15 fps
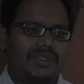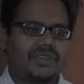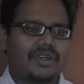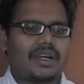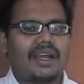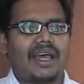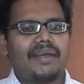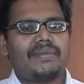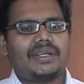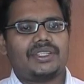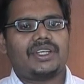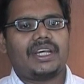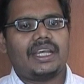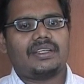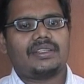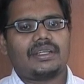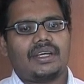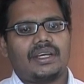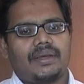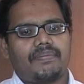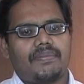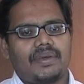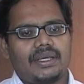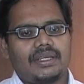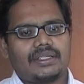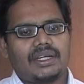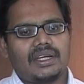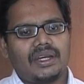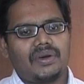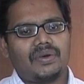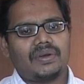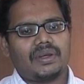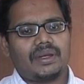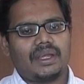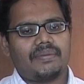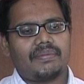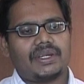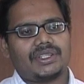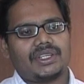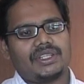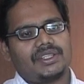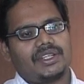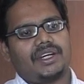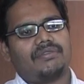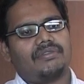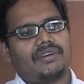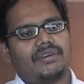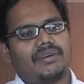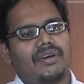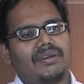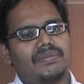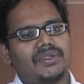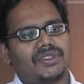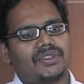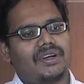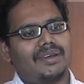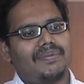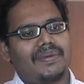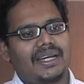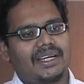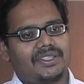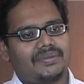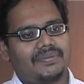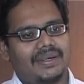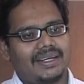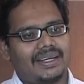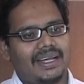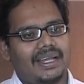So climate change is a known emerging threat for almost all management,